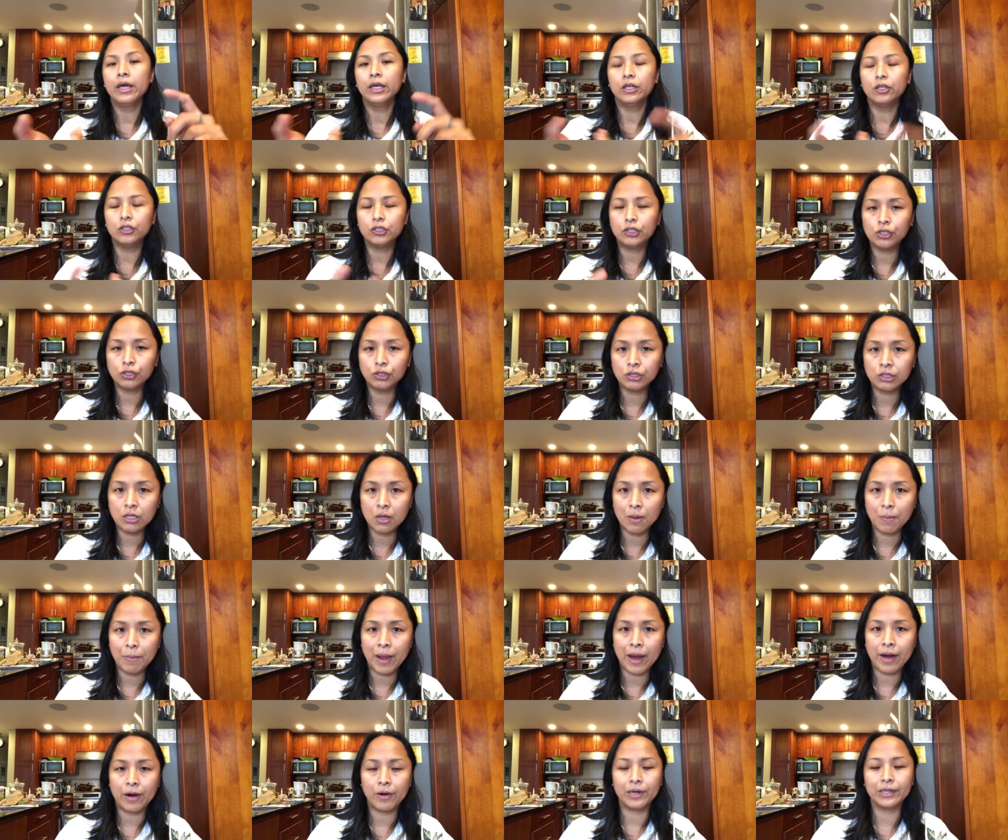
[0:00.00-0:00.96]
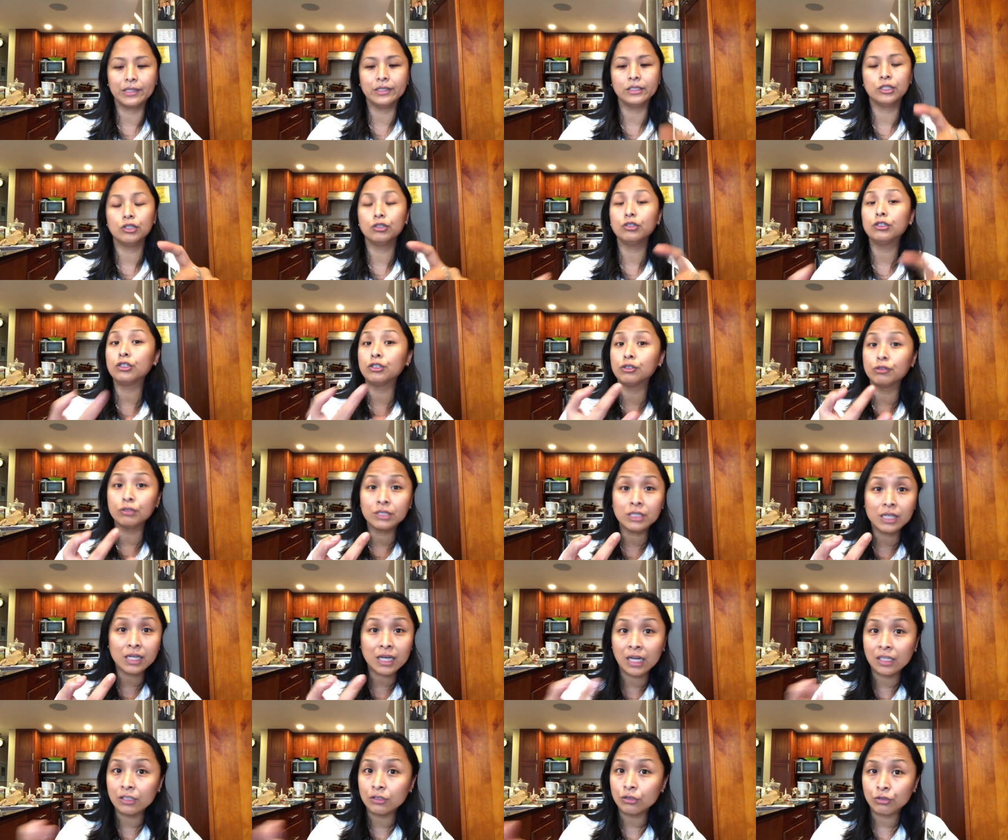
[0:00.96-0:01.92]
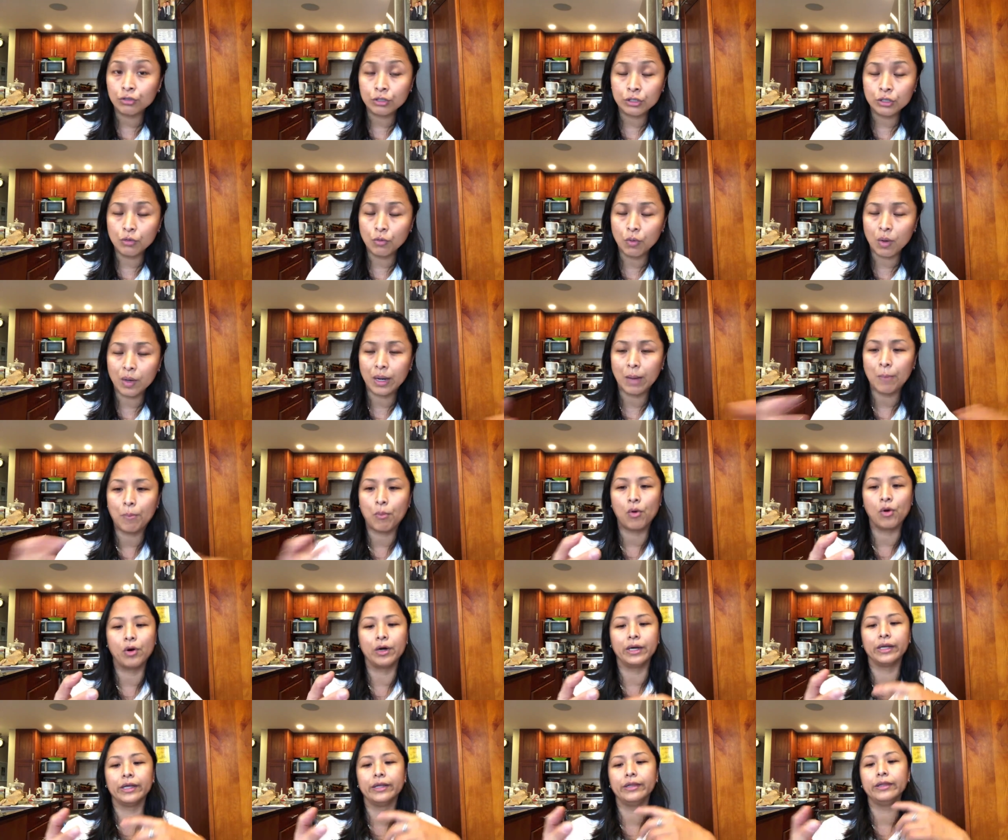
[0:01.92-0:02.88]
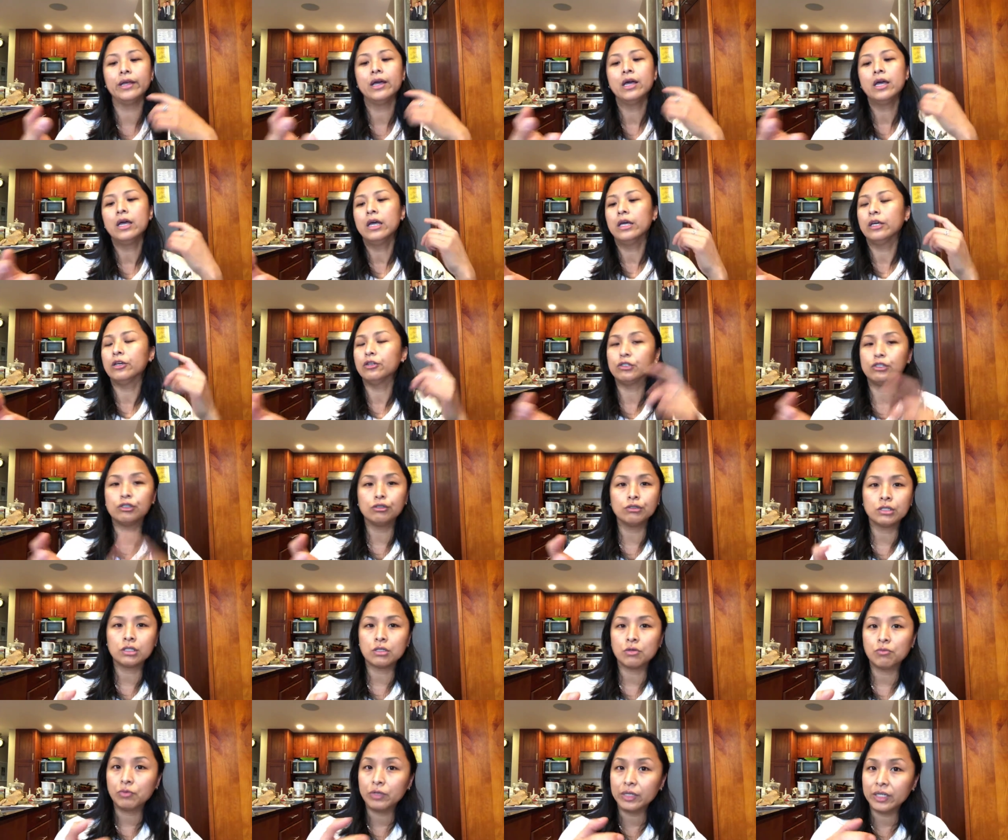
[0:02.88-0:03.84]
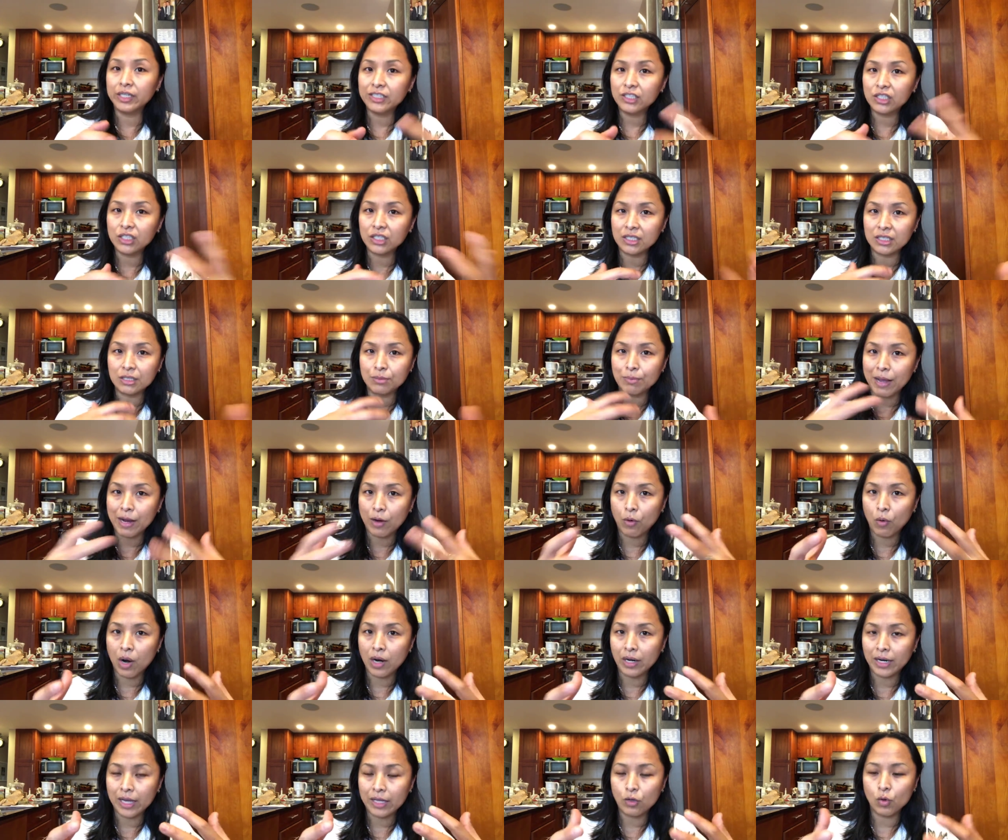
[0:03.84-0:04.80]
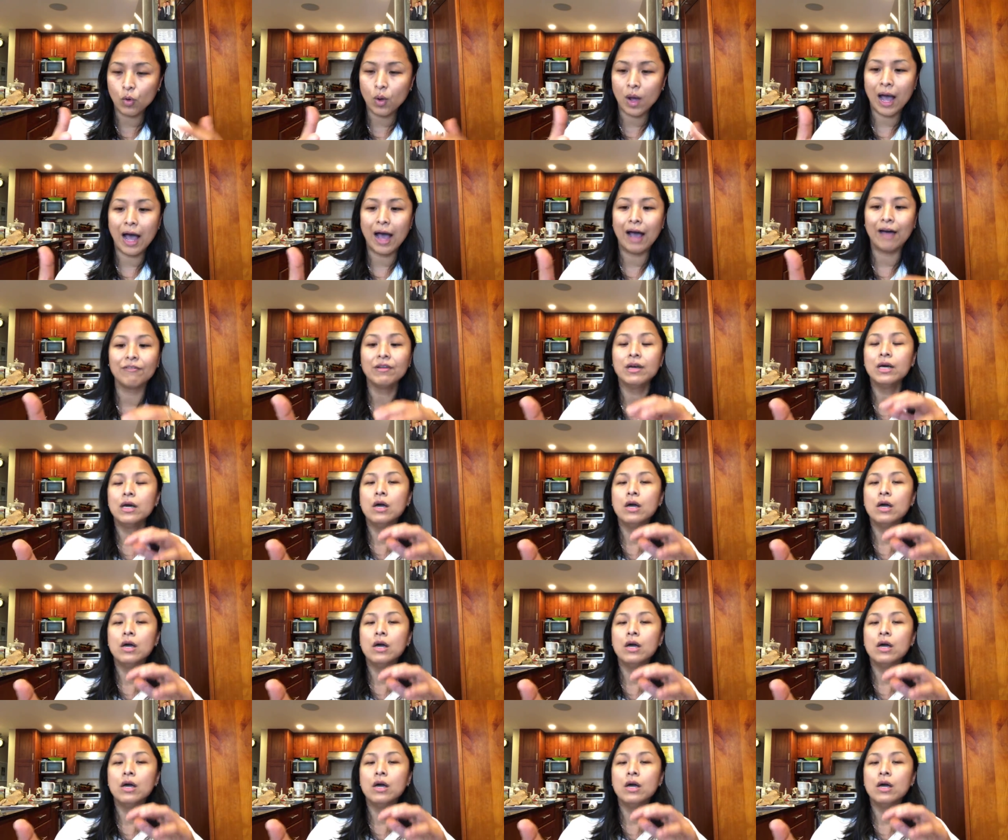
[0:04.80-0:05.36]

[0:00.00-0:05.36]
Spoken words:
you choose your parents, you choose the country you want to born in, you choose the religion's background that you have.